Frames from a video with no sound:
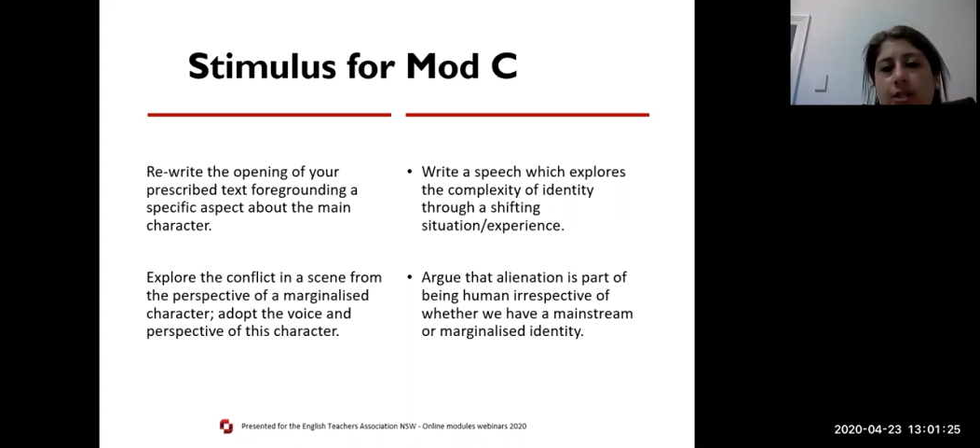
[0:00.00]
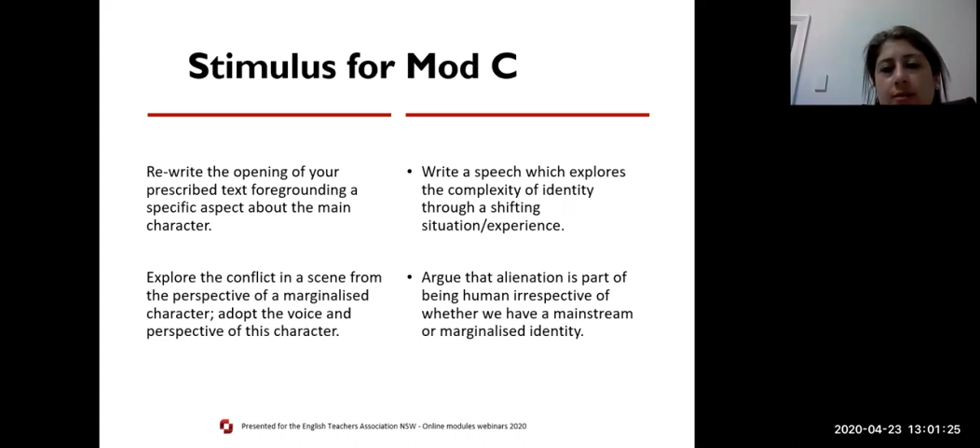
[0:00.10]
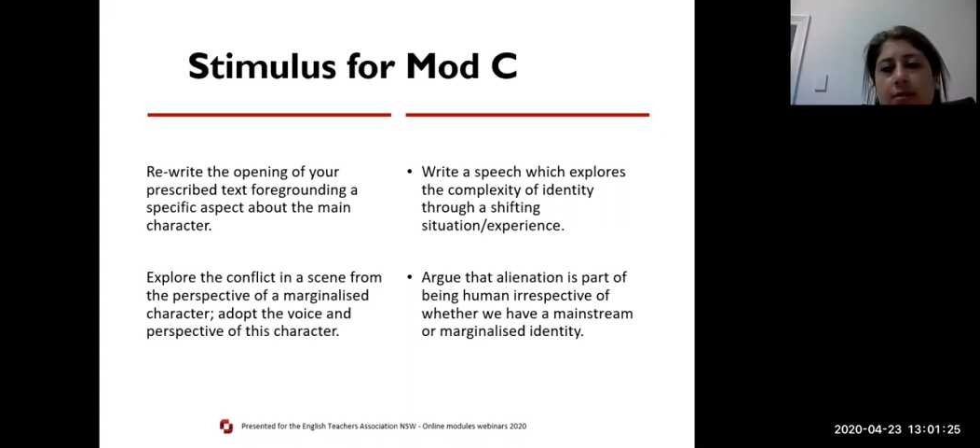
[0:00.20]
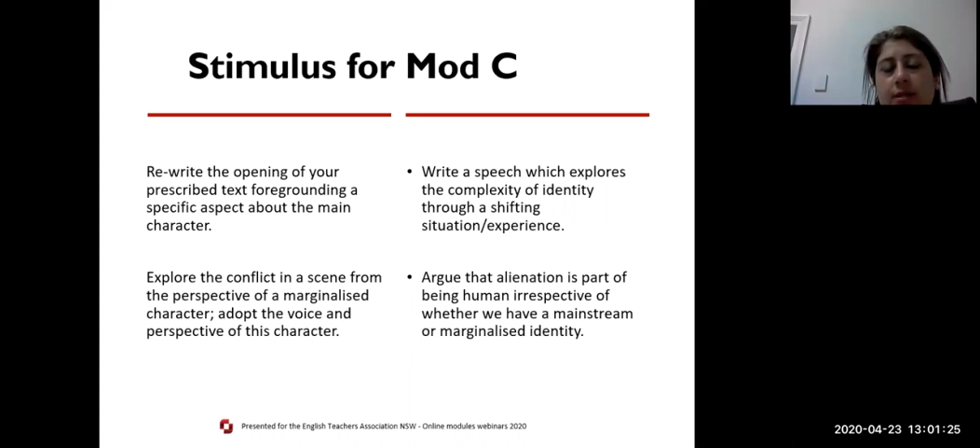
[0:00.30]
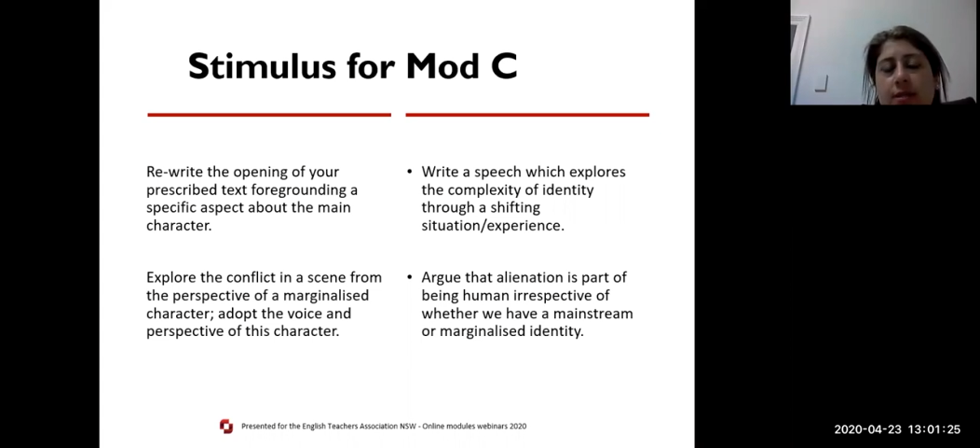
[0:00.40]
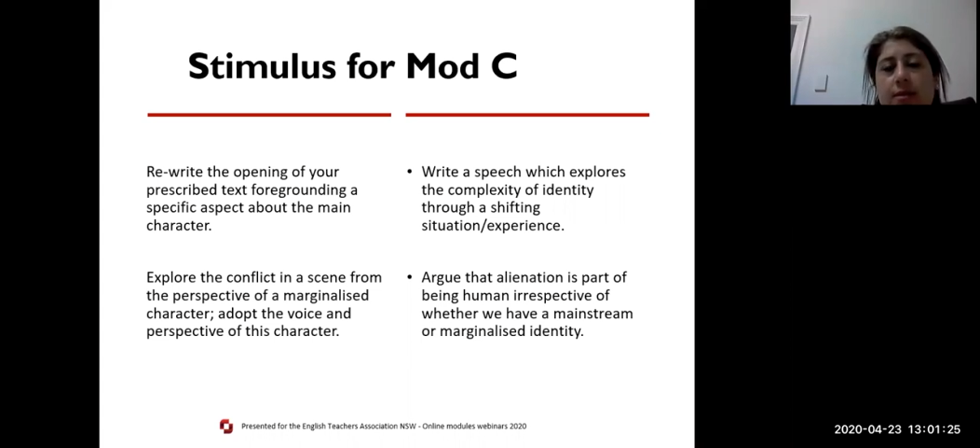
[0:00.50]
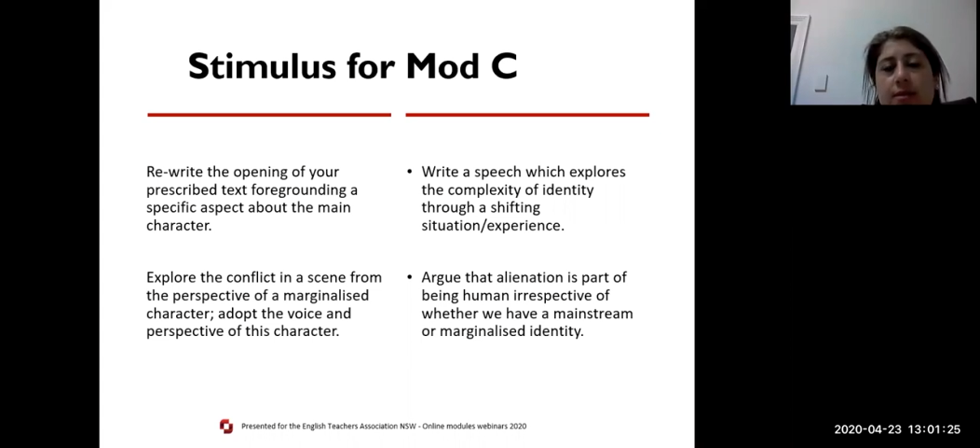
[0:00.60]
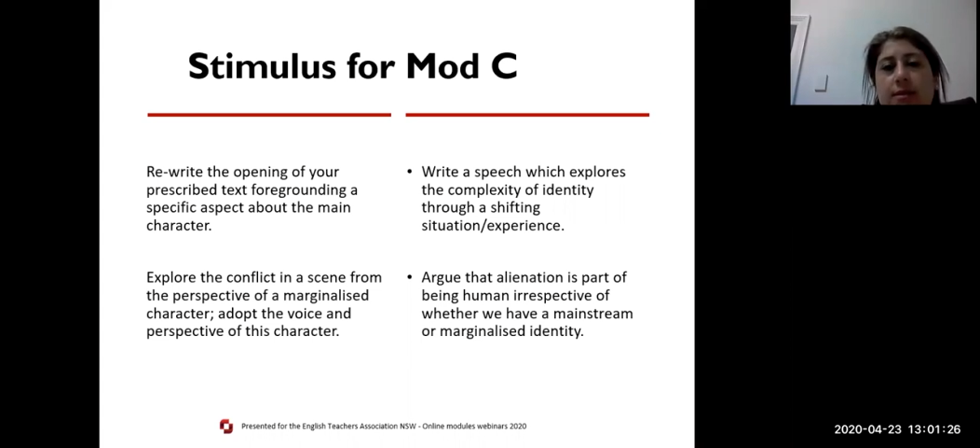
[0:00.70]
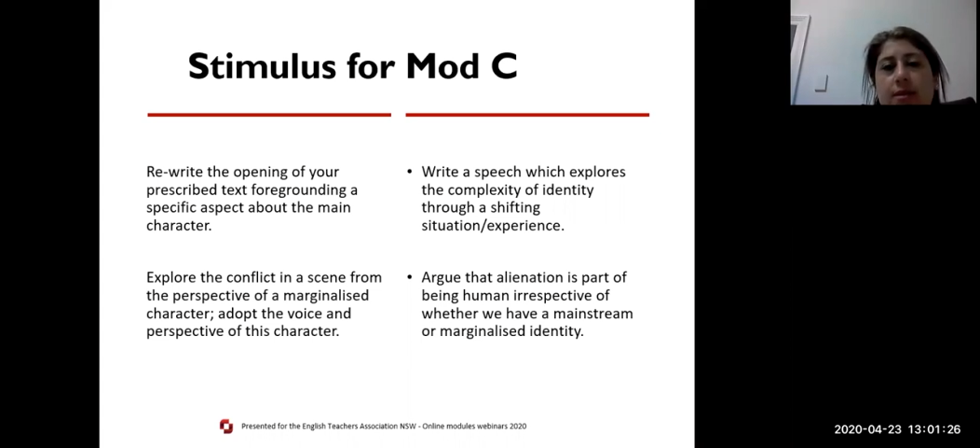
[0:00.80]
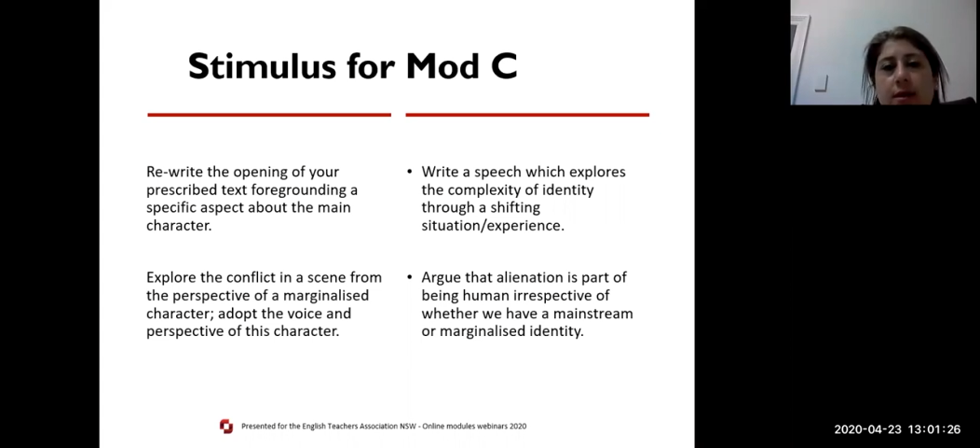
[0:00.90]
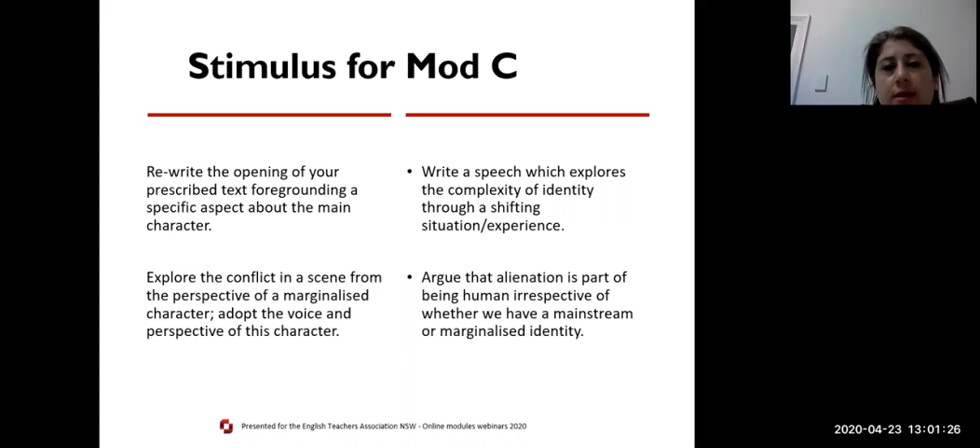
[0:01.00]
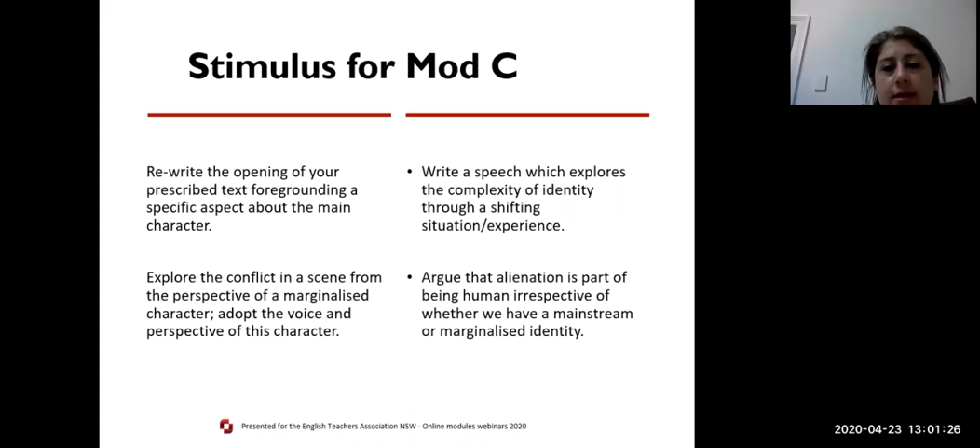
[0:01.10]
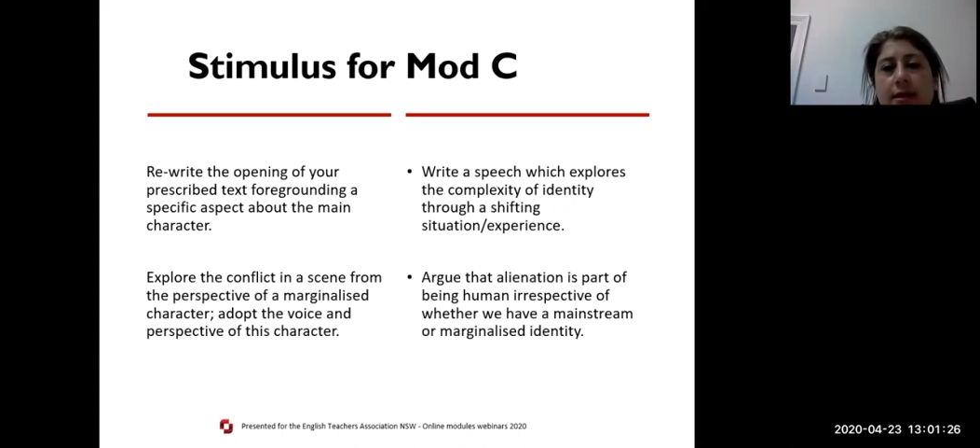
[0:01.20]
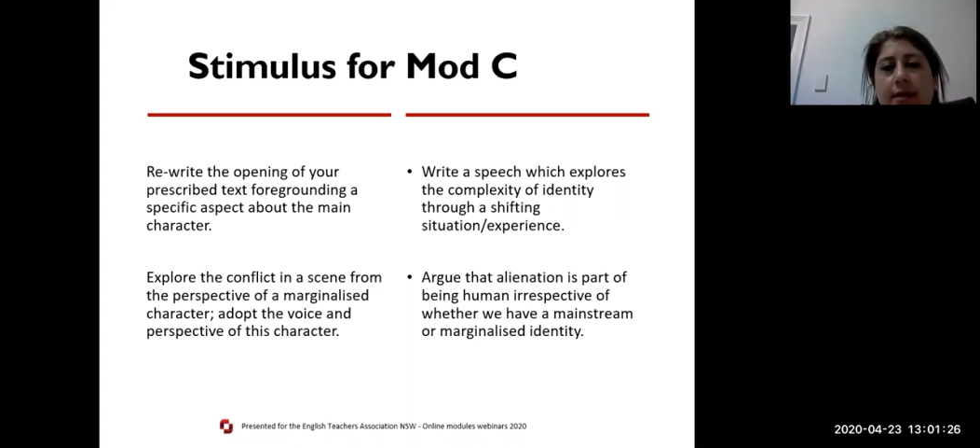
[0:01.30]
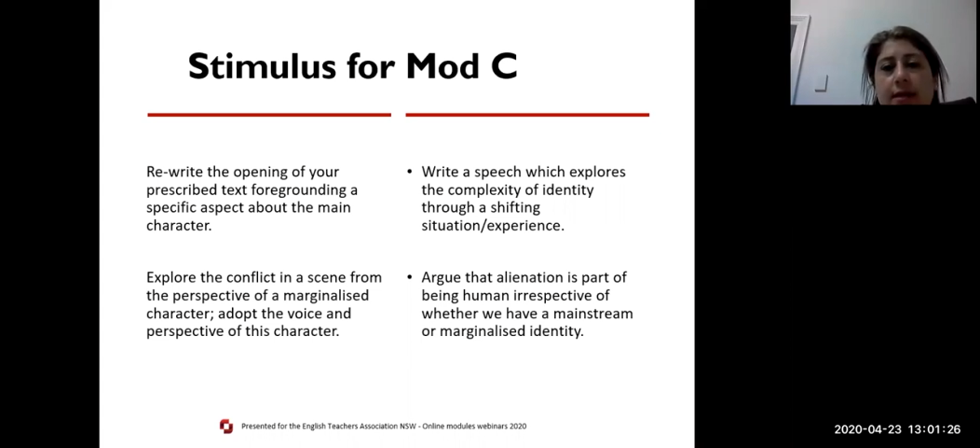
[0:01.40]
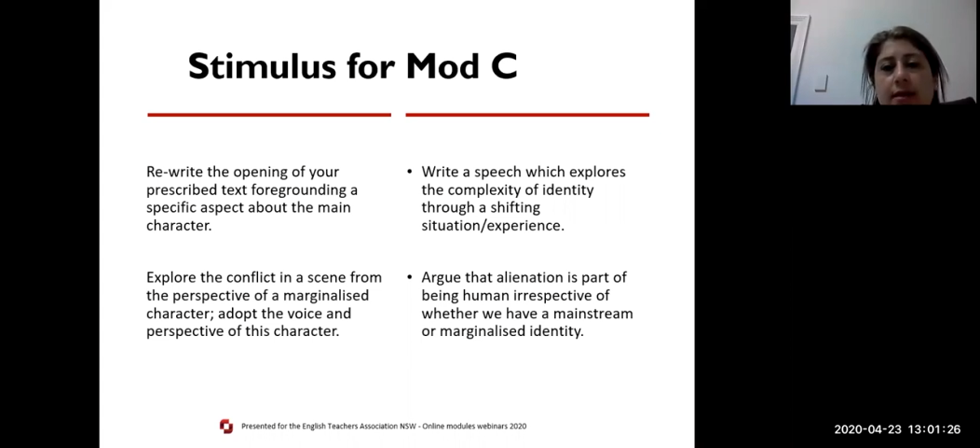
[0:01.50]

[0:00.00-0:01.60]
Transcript: in society